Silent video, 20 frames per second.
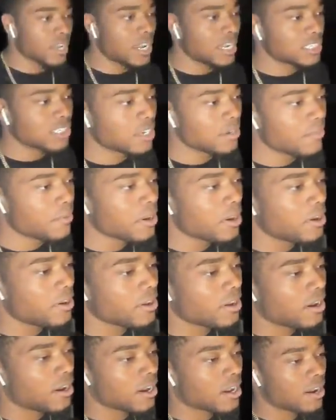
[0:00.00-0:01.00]
All right, so here we go,
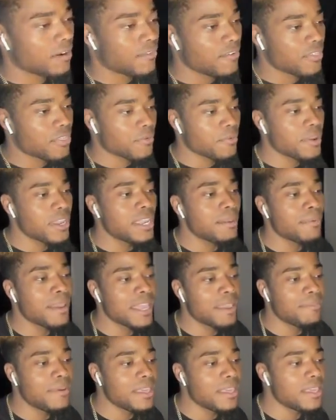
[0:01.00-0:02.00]
y'all. Cover 3,
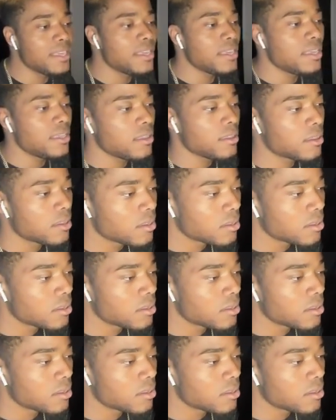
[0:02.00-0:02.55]
baby.